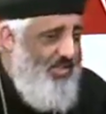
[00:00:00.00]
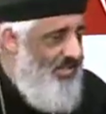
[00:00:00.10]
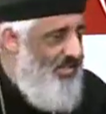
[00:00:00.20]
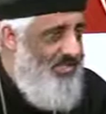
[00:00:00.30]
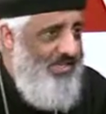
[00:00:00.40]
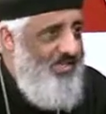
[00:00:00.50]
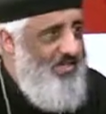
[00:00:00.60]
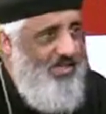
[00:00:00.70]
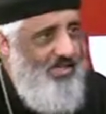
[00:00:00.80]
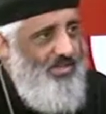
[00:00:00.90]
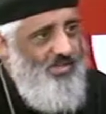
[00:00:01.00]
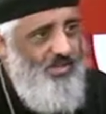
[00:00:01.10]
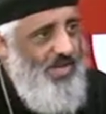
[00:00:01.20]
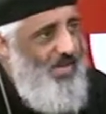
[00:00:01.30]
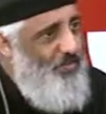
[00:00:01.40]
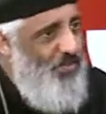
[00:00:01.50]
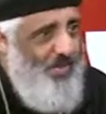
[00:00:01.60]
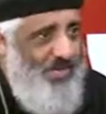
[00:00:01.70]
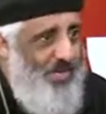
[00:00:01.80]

they said, you're a hypocrite.